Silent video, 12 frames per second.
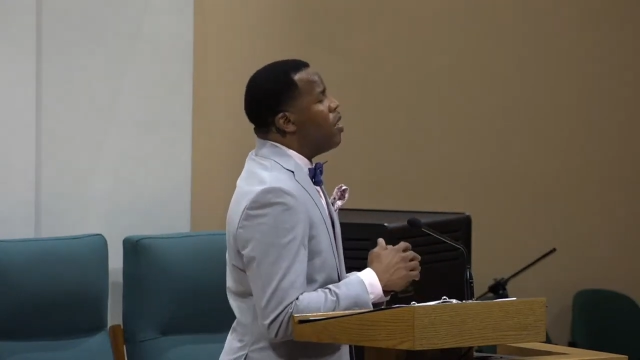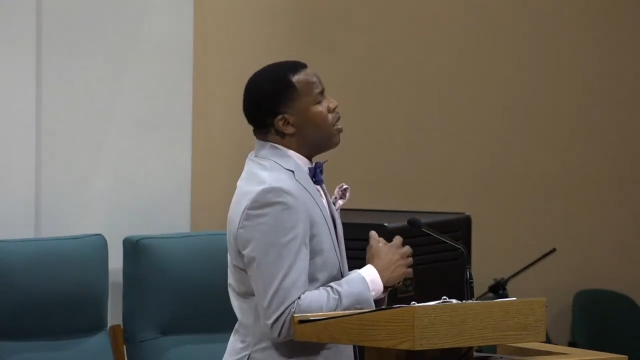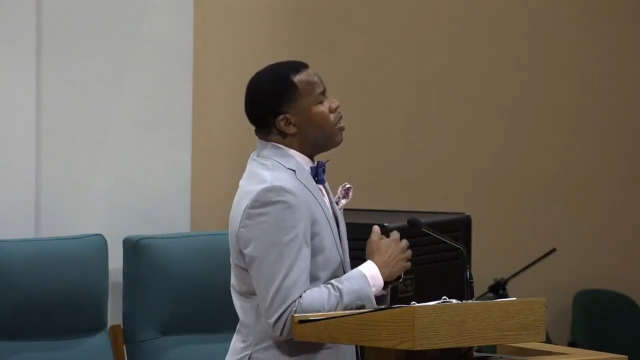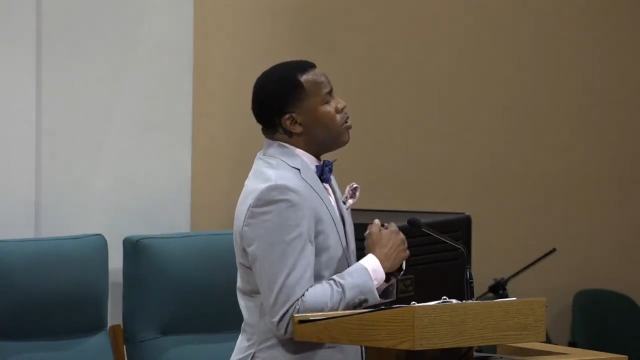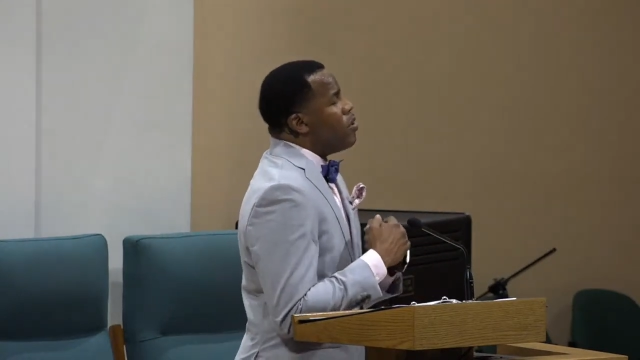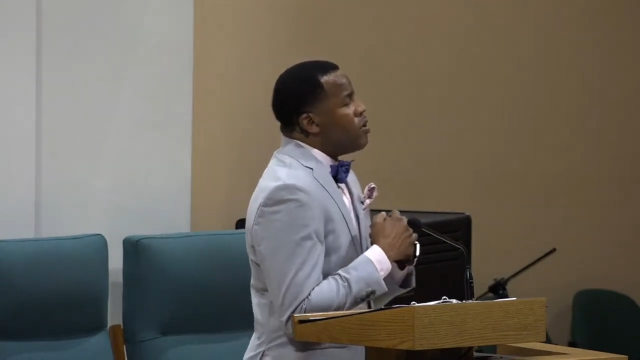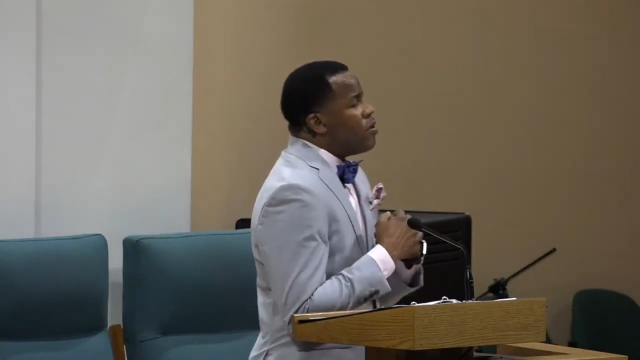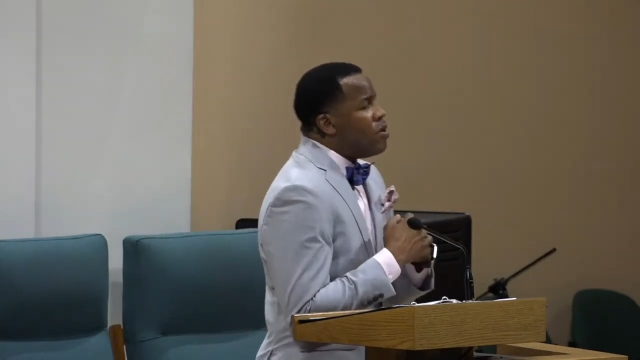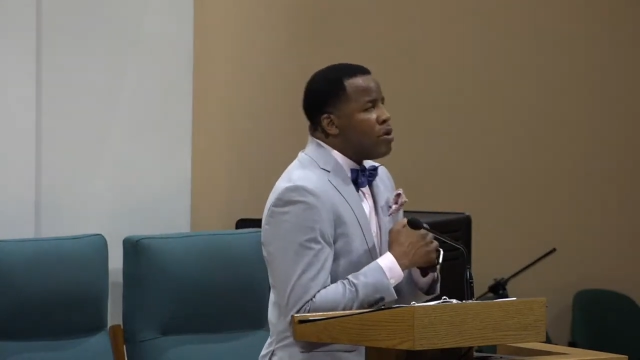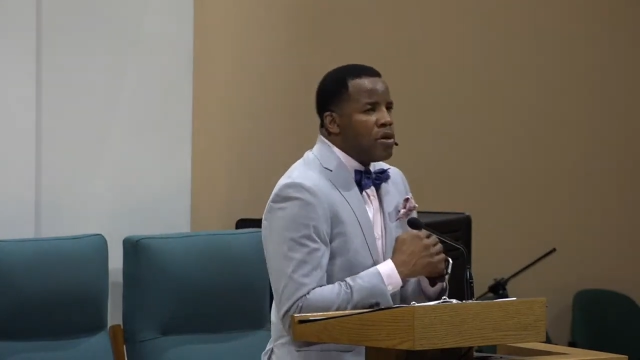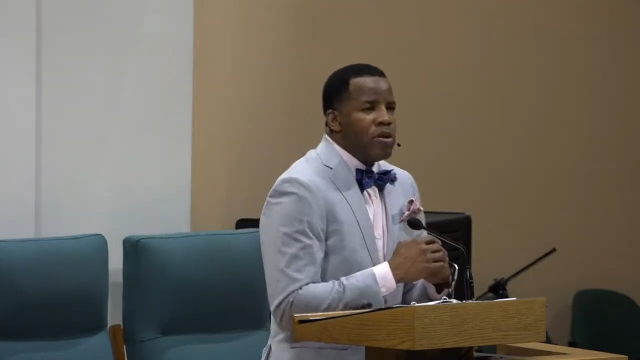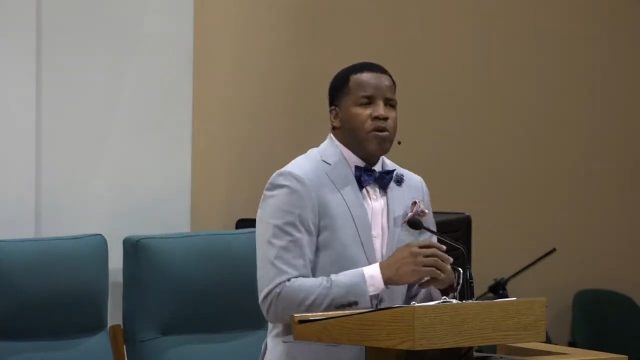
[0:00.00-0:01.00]
You, you,
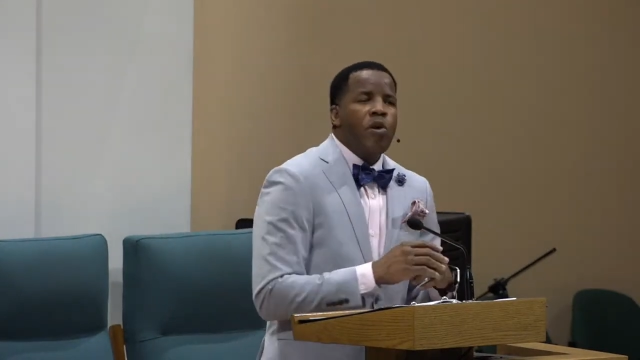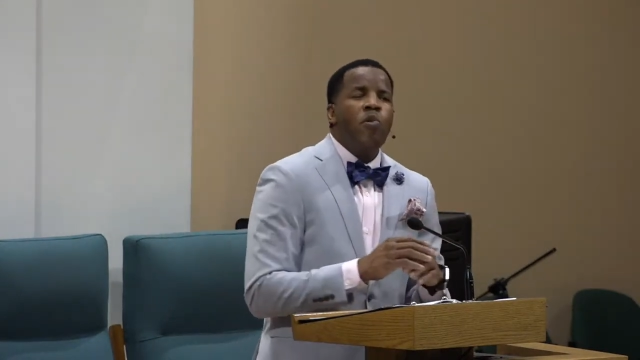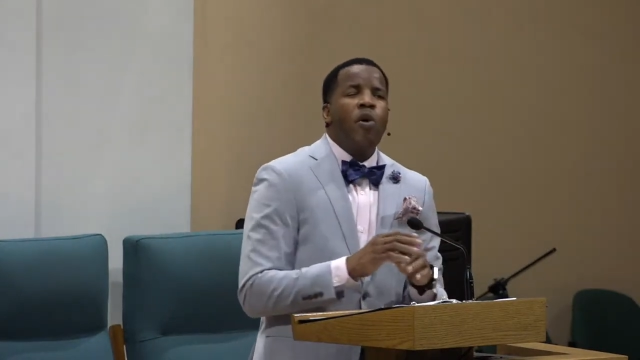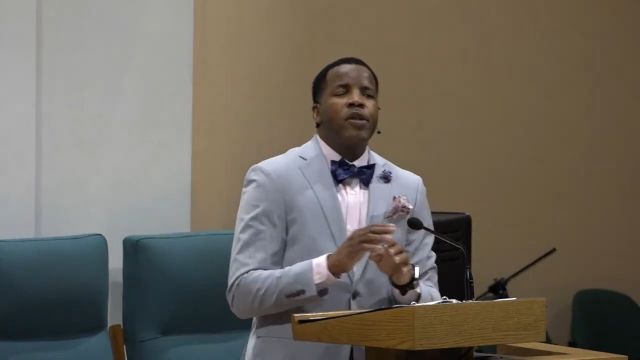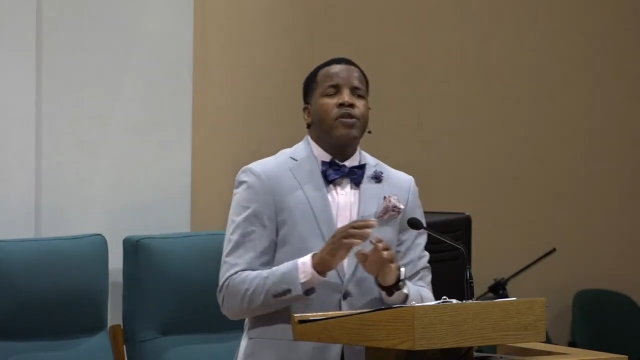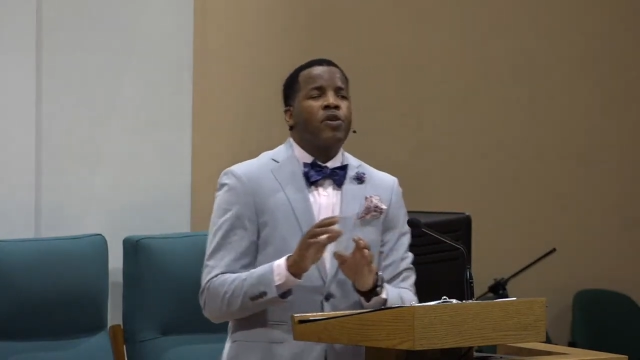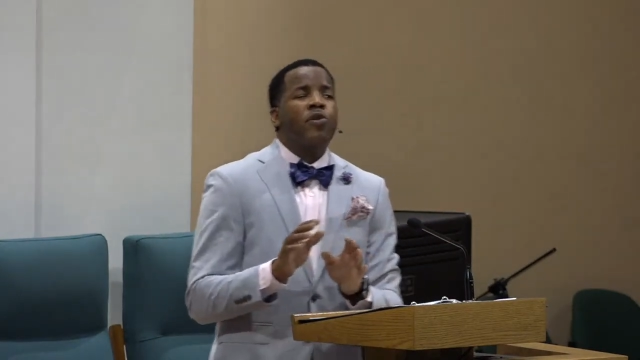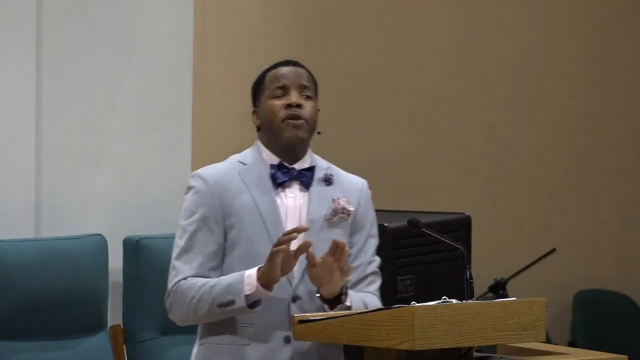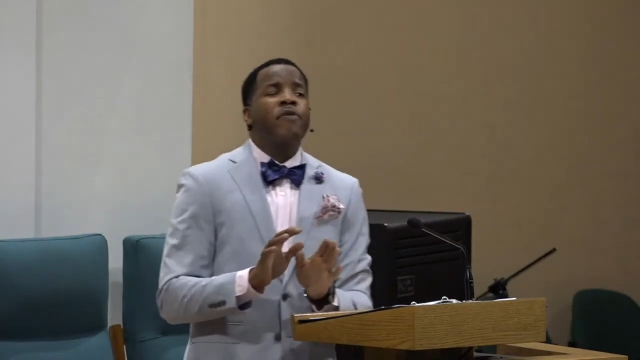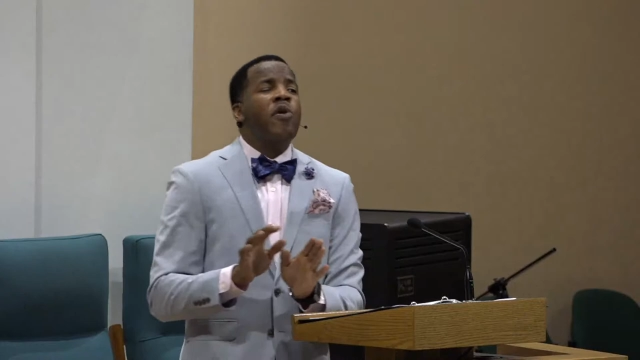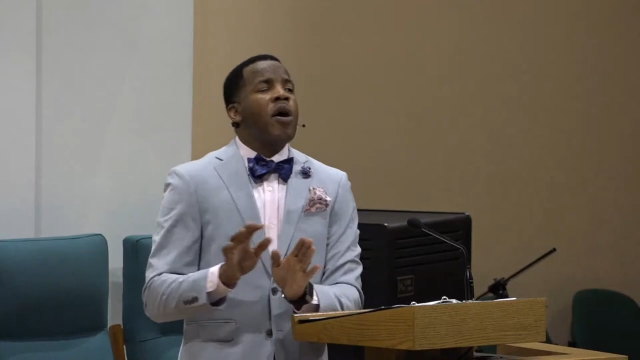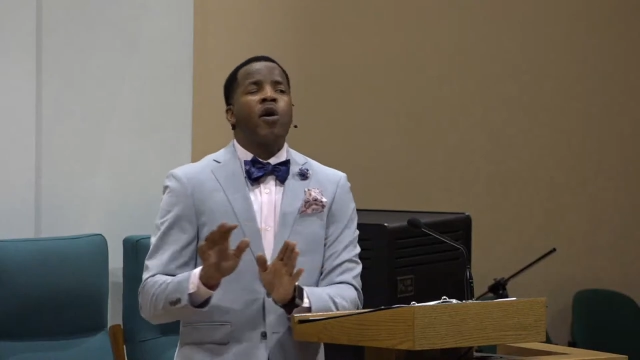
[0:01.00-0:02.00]
you, you, don't, want, you don't
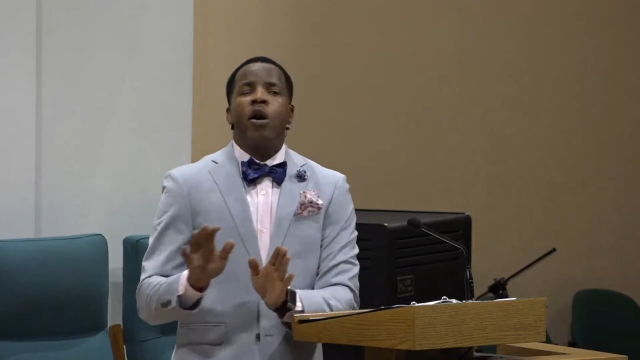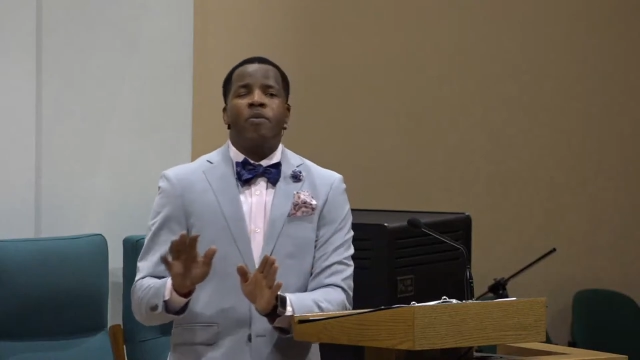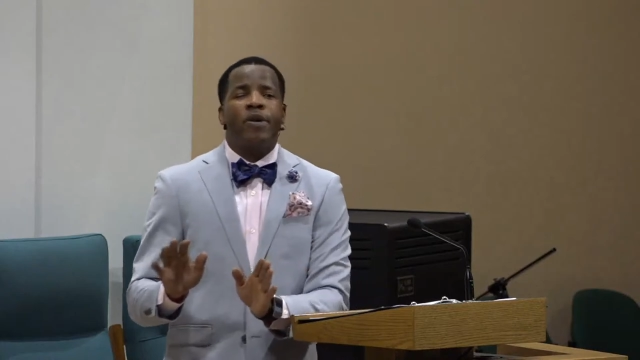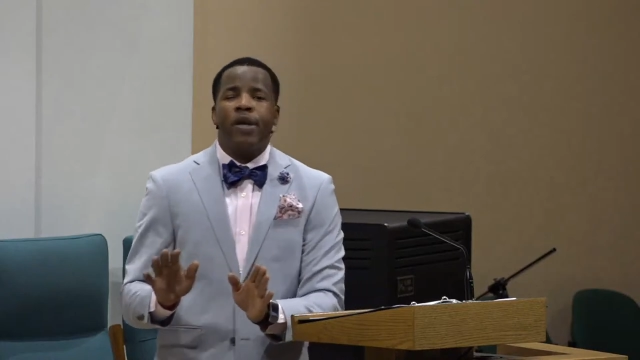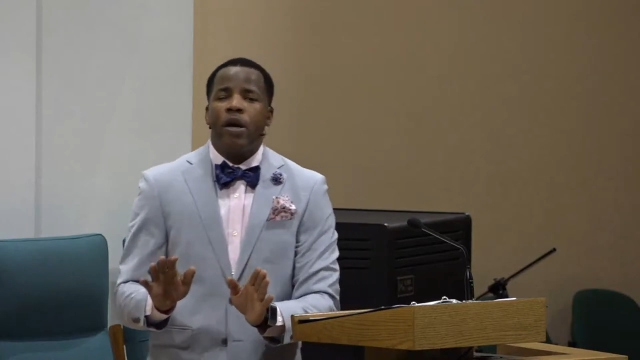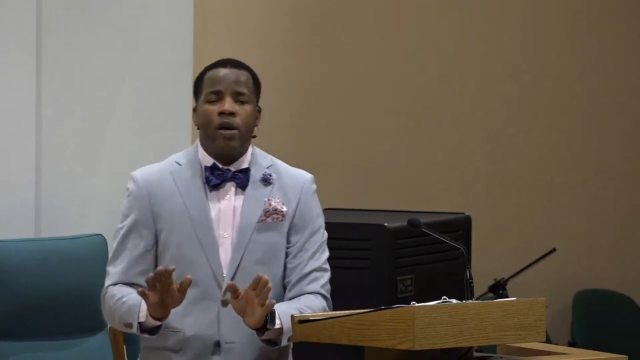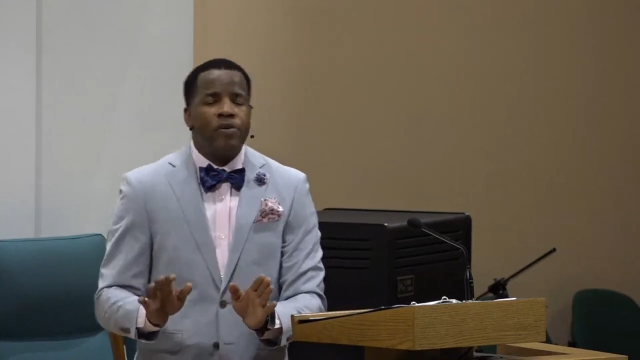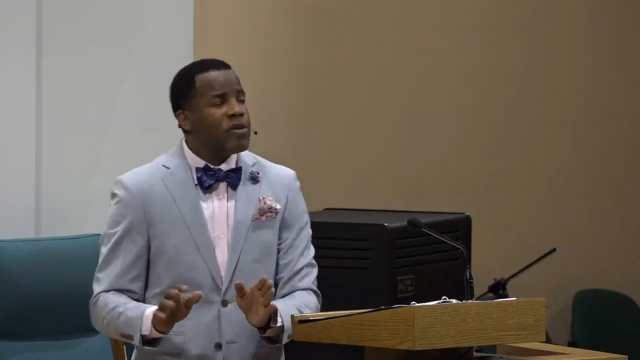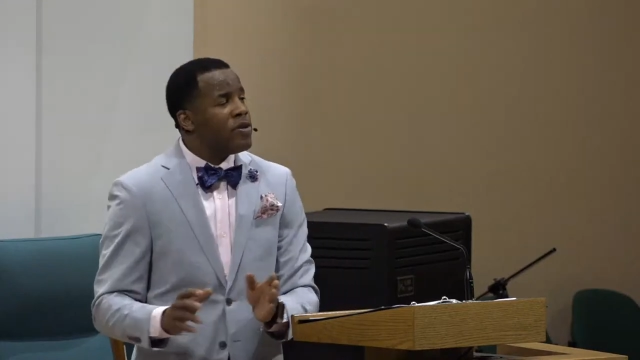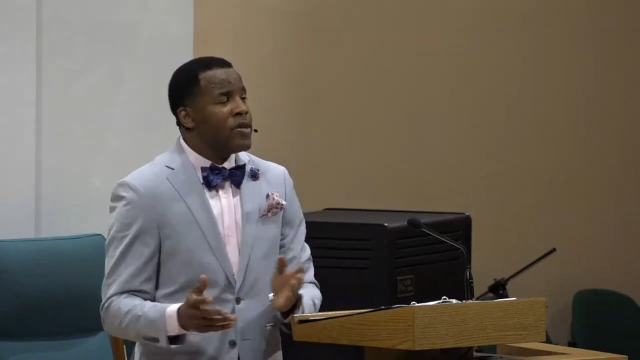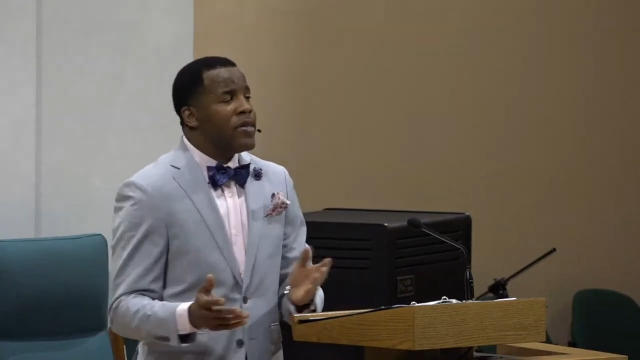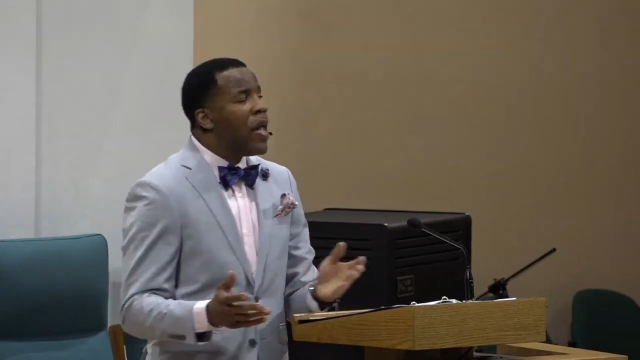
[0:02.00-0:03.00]
even want to come out of the house.
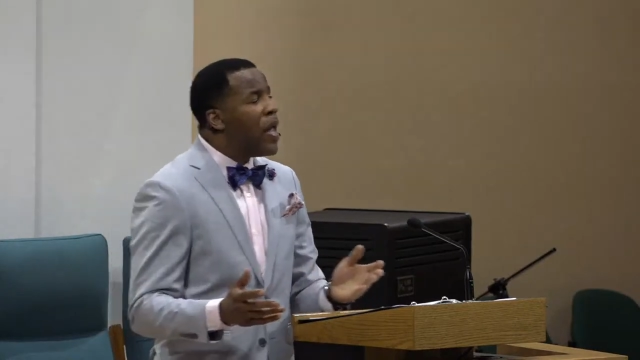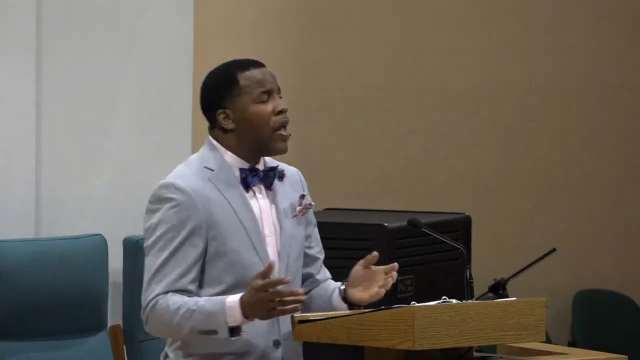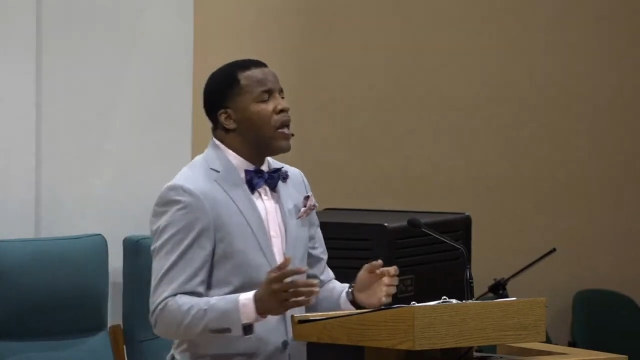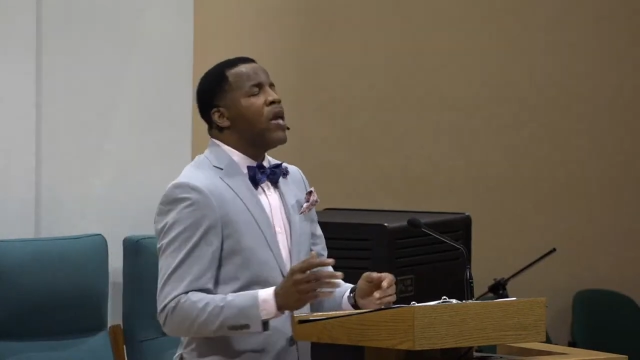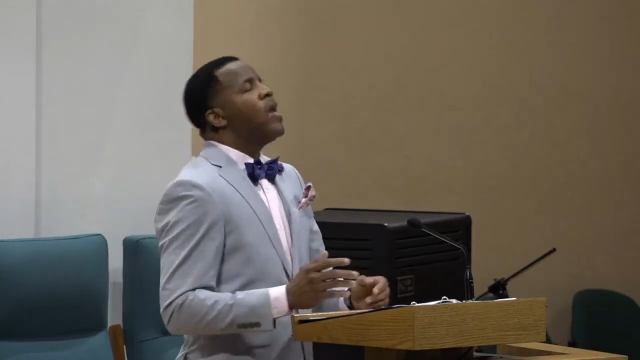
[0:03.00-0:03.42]
Today,